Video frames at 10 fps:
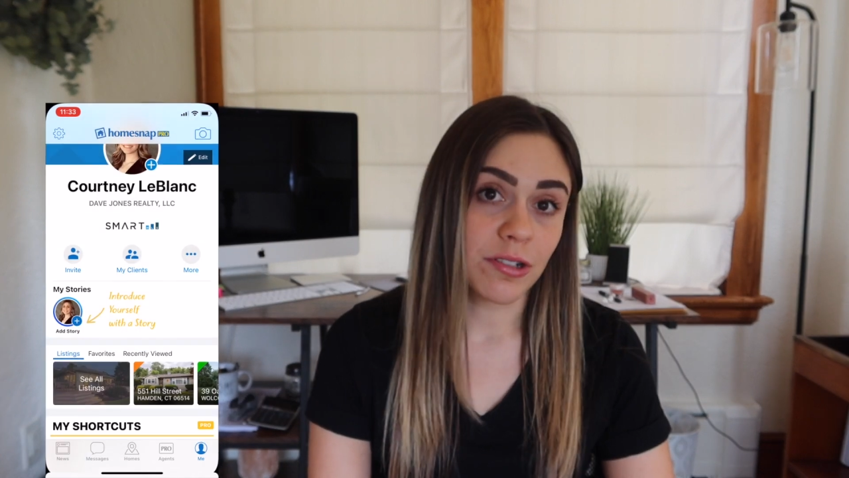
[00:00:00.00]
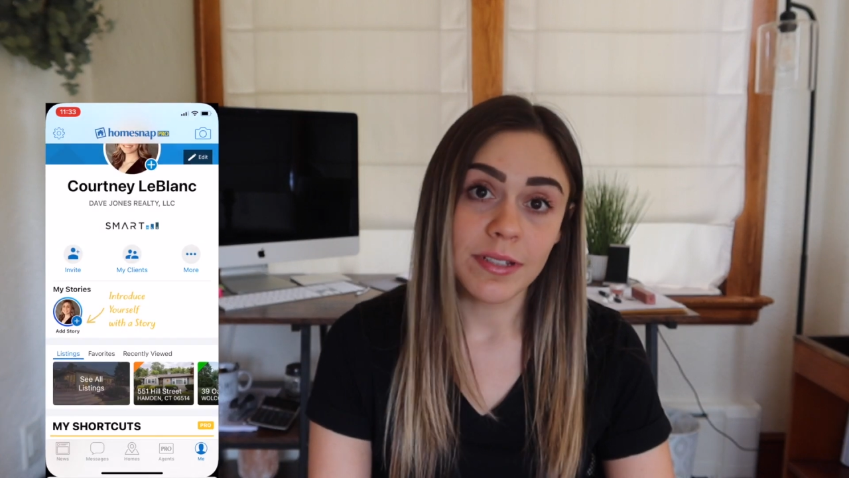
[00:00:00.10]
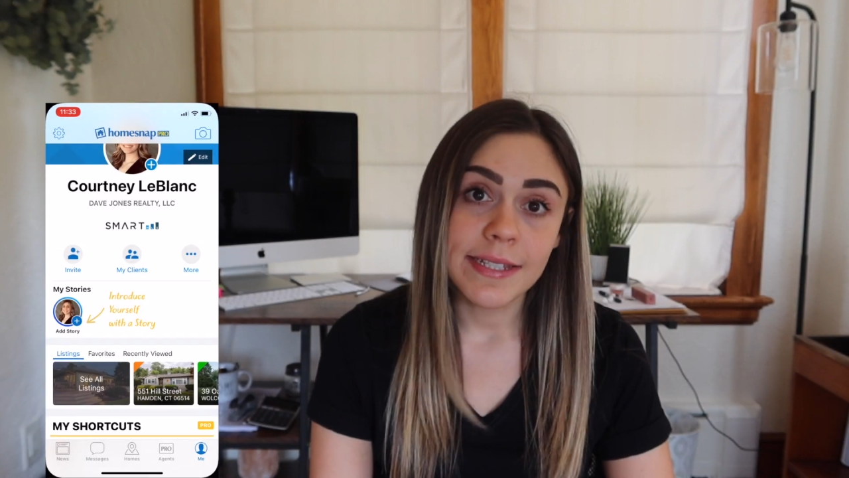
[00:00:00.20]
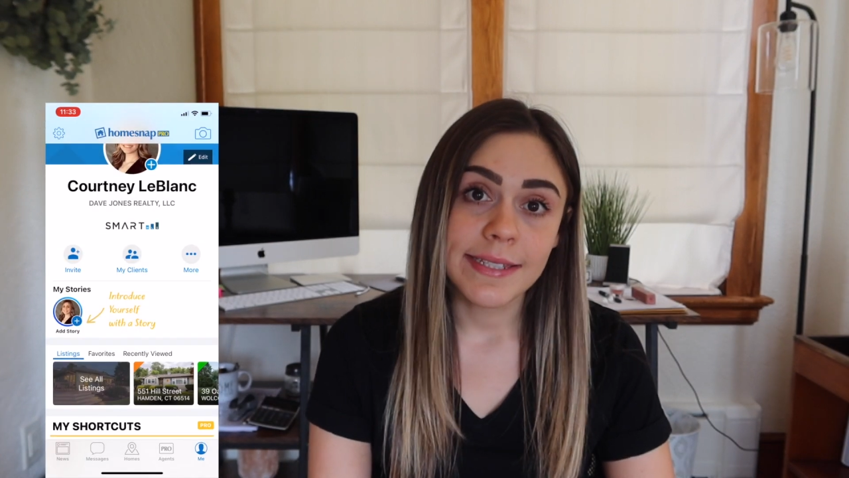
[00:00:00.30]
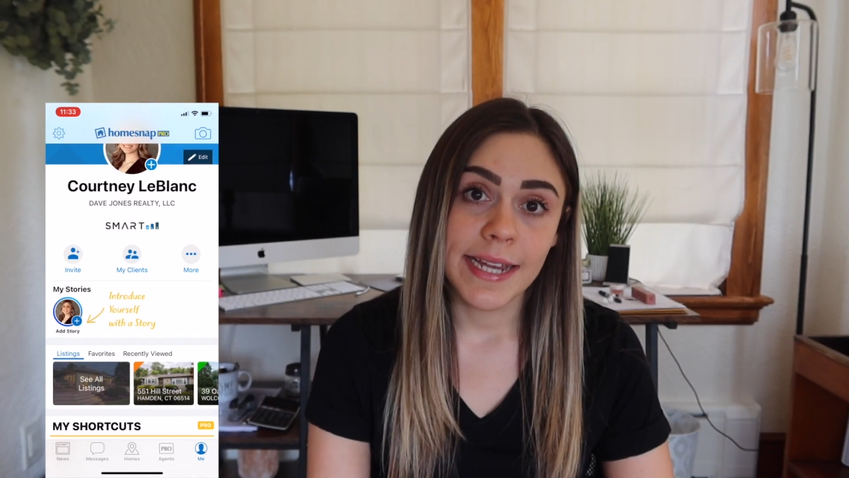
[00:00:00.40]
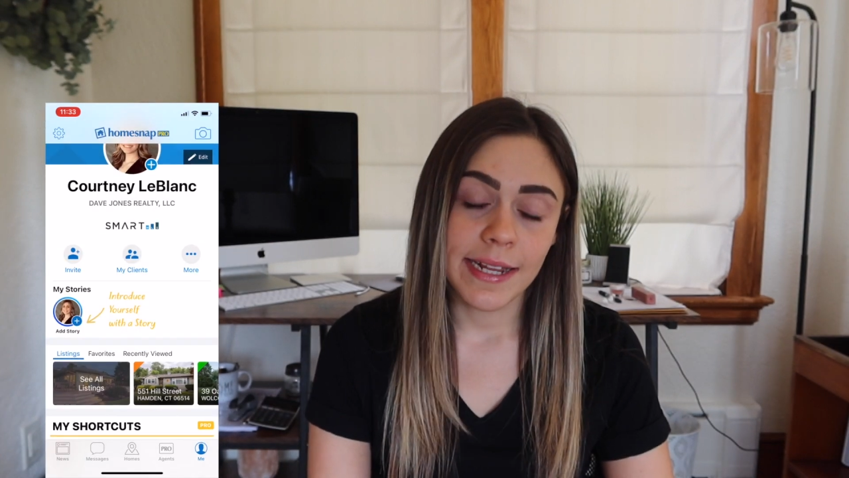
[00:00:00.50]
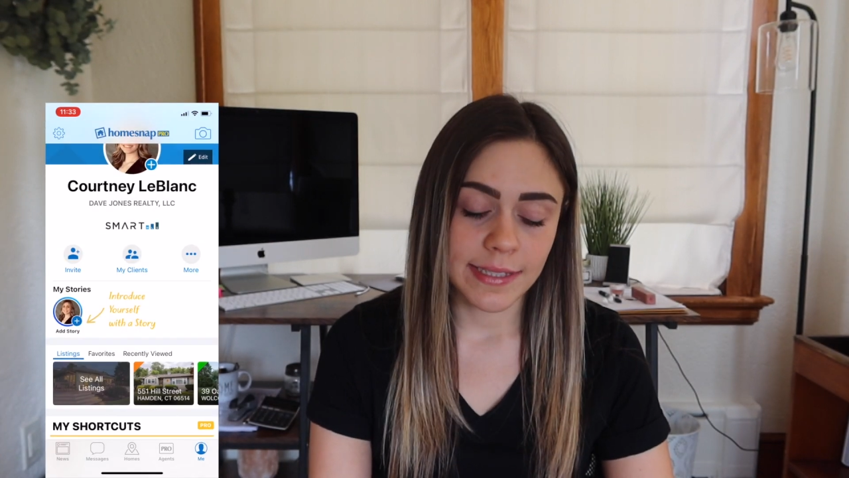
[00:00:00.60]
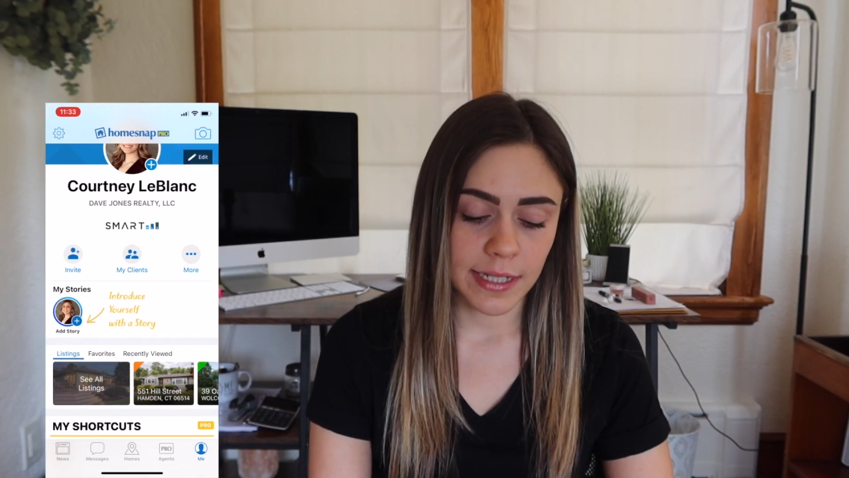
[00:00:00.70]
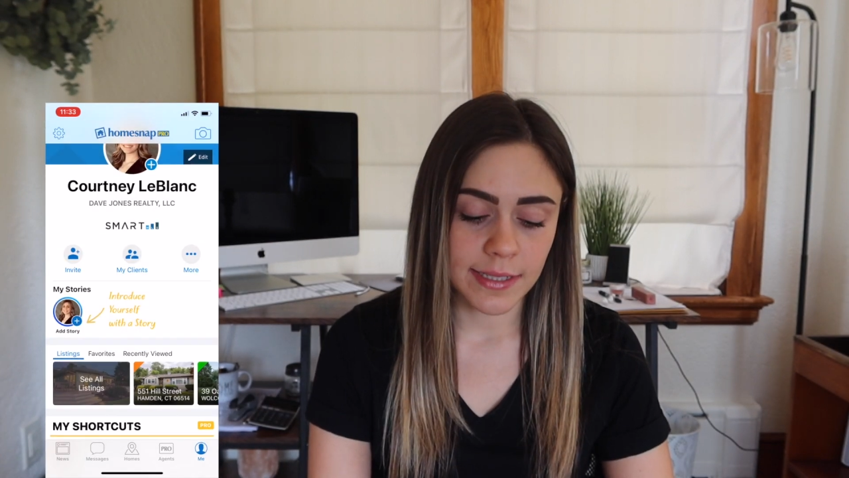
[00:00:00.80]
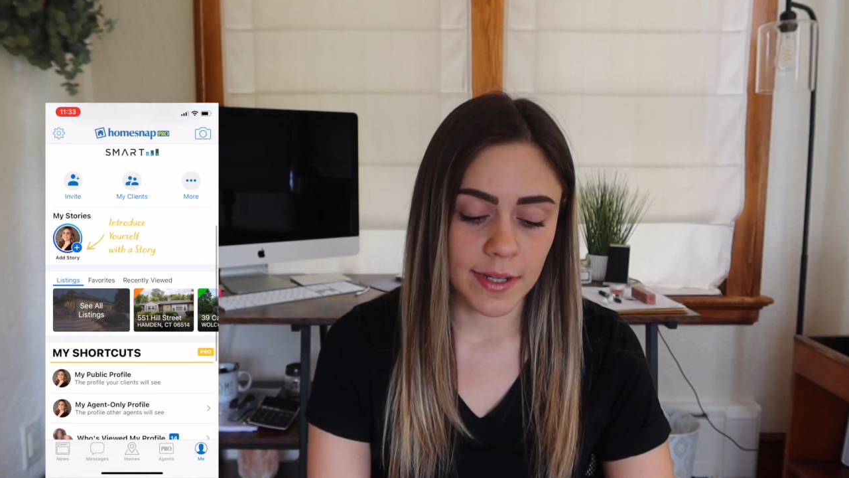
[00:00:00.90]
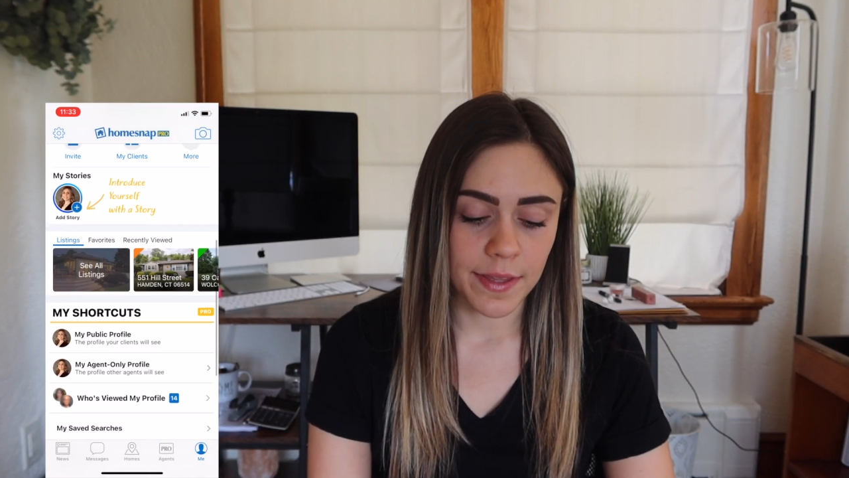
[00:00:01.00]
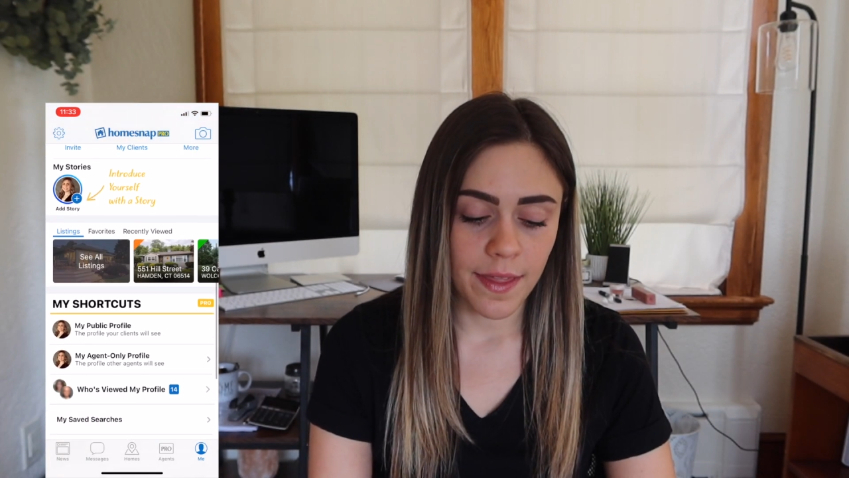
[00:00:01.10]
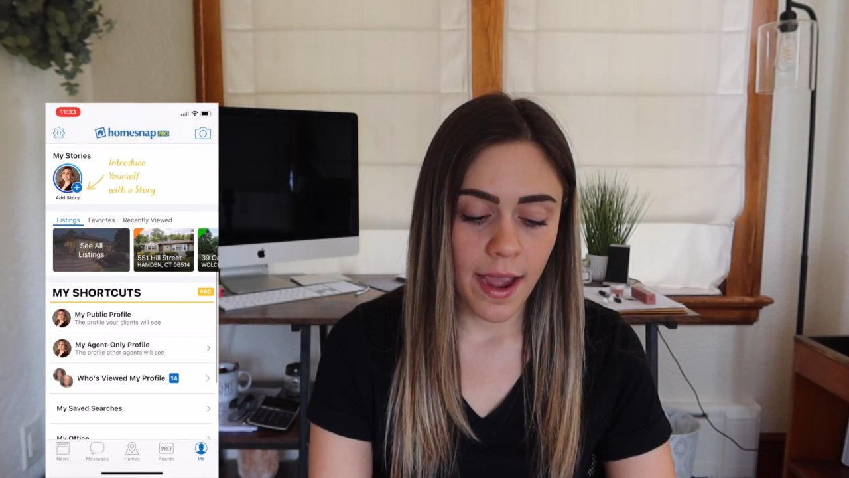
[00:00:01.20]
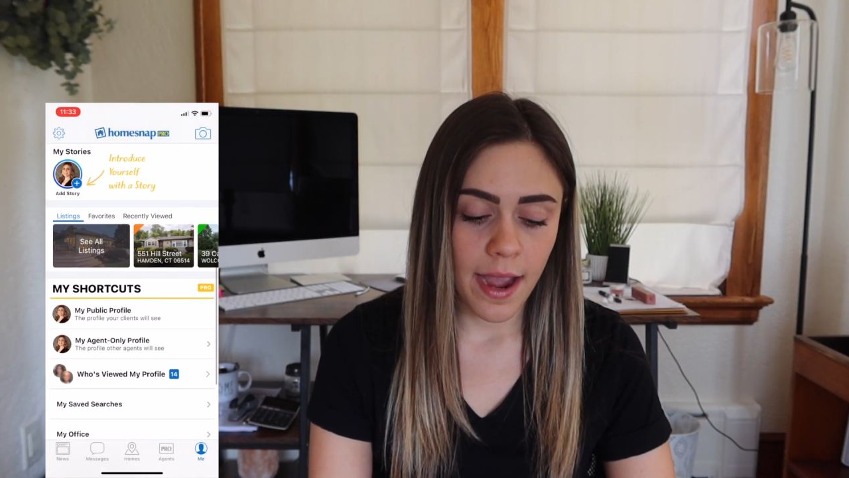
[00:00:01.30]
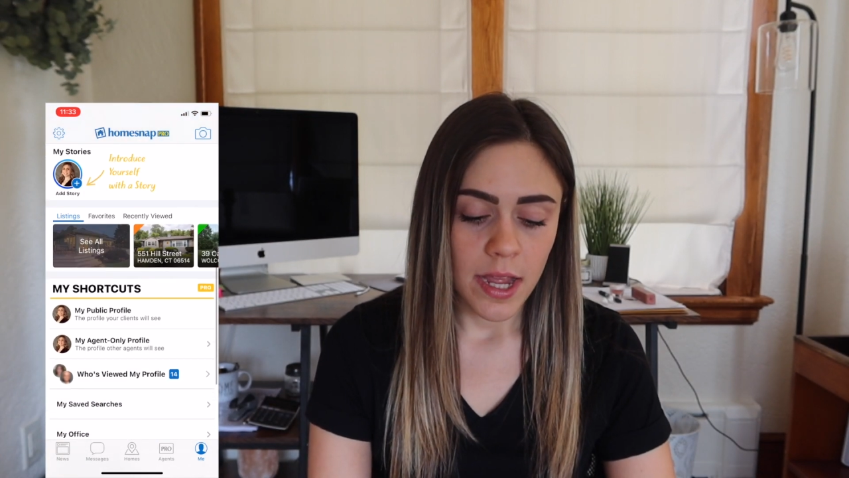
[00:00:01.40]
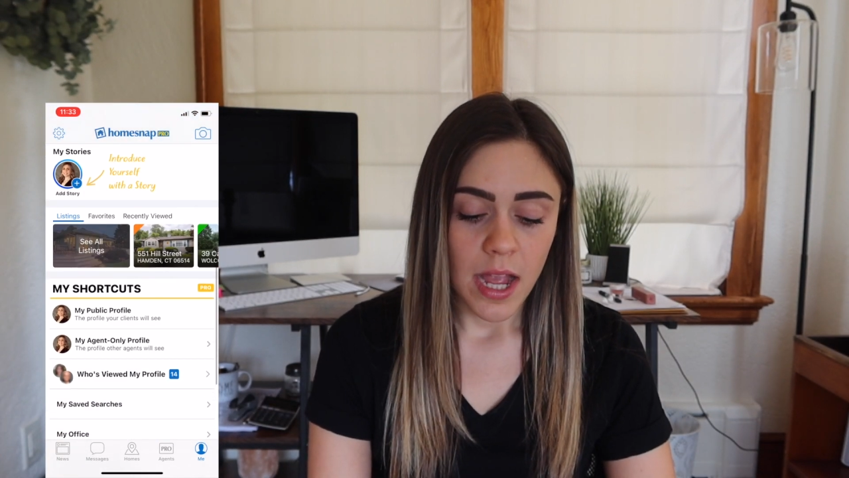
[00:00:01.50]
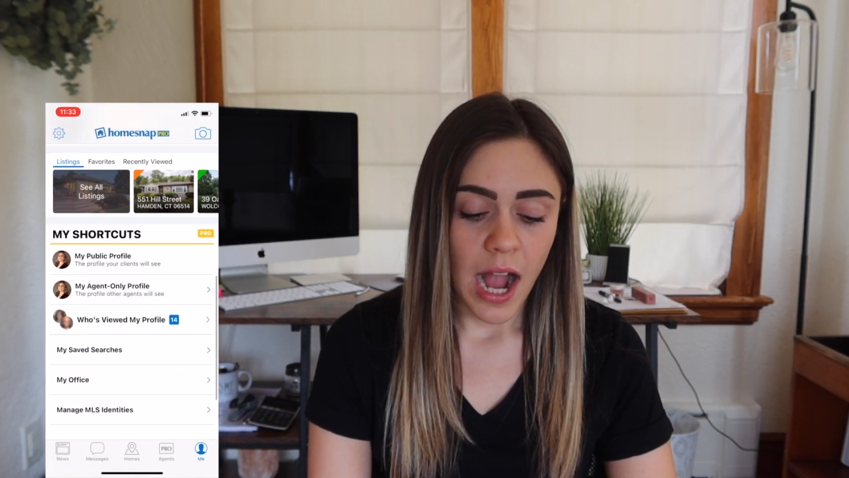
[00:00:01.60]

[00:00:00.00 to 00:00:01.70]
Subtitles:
listings, things like that.